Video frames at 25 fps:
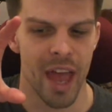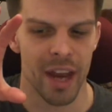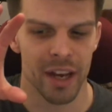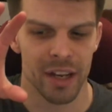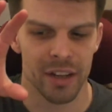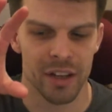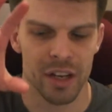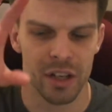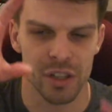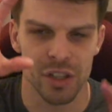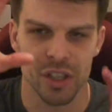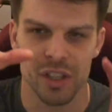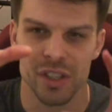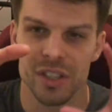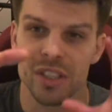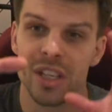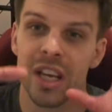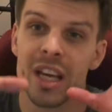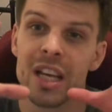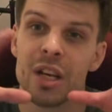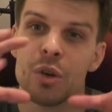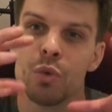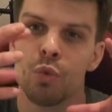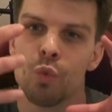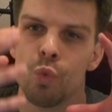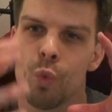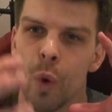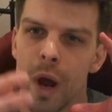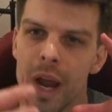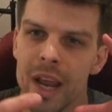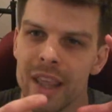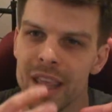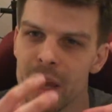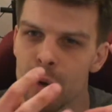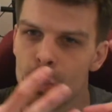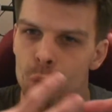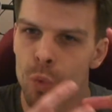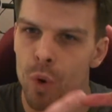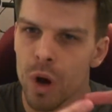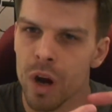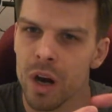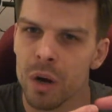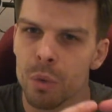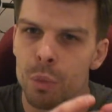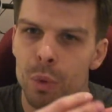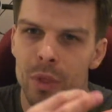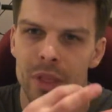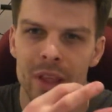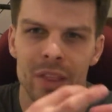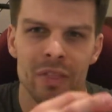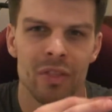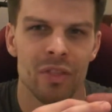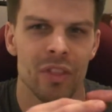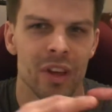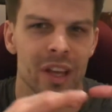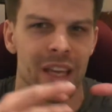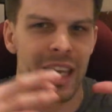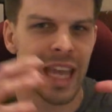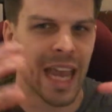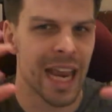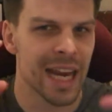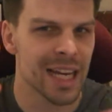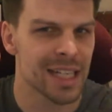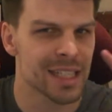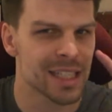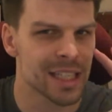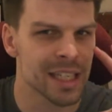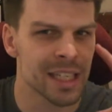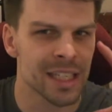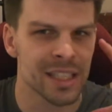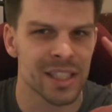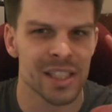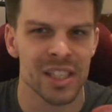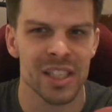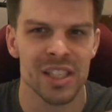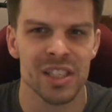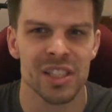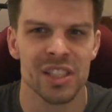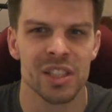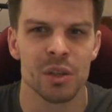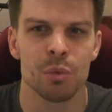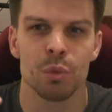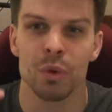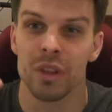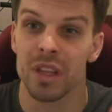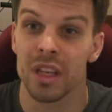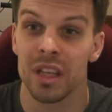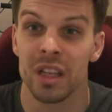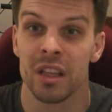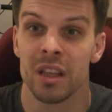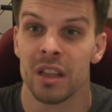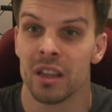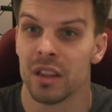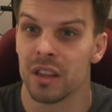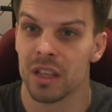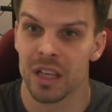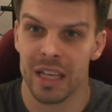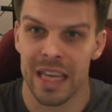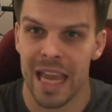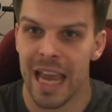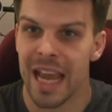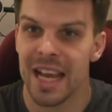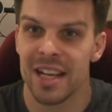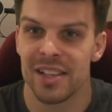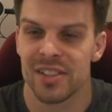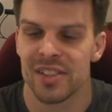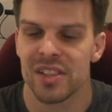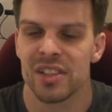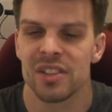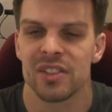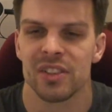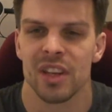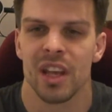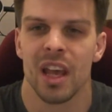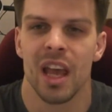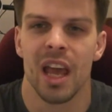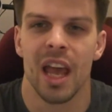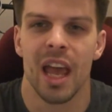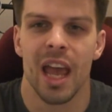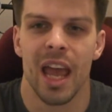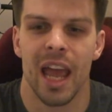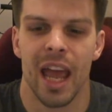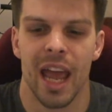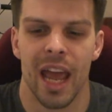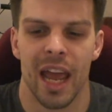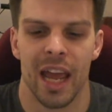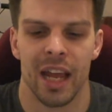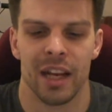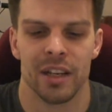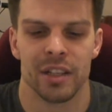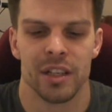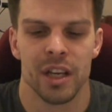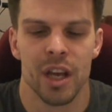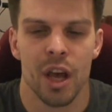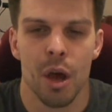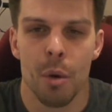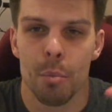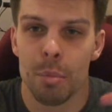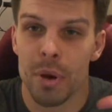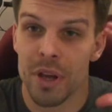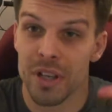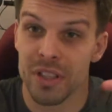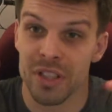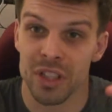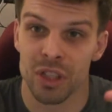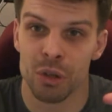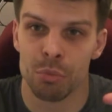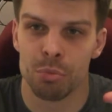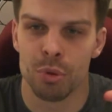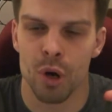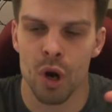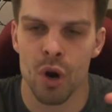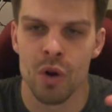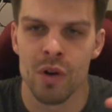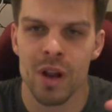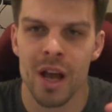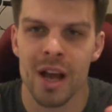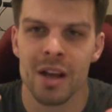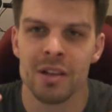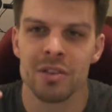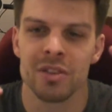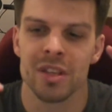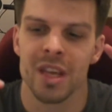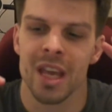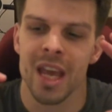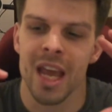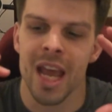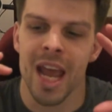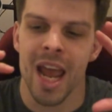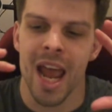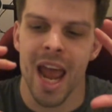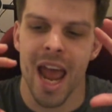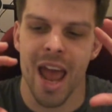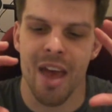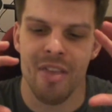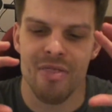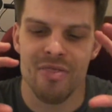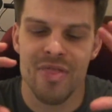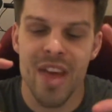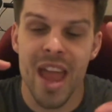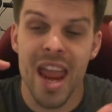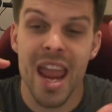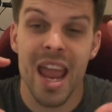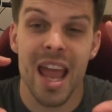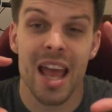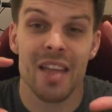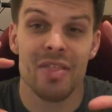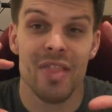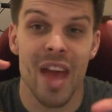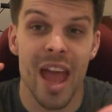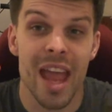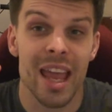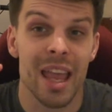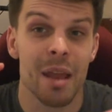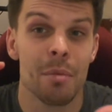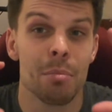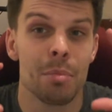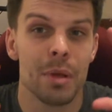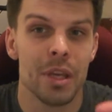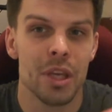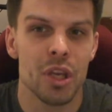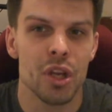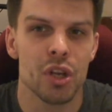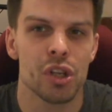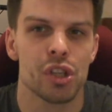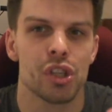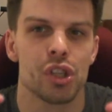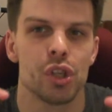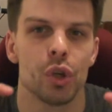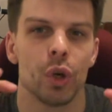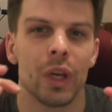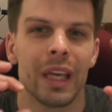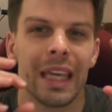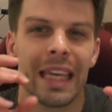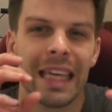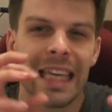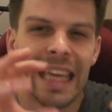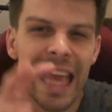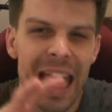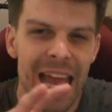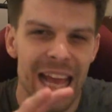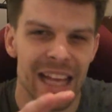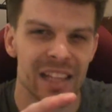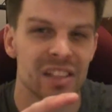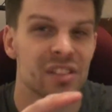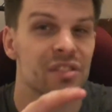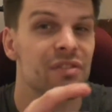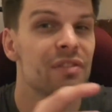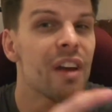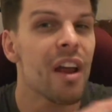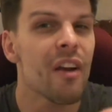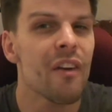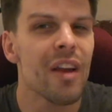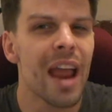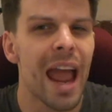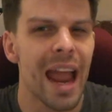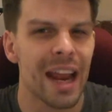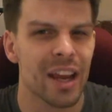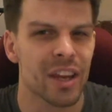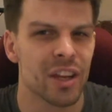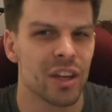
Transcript: then there's a certain way they work within the casing system, within the cases and personal pronouns. And they can be used to guess very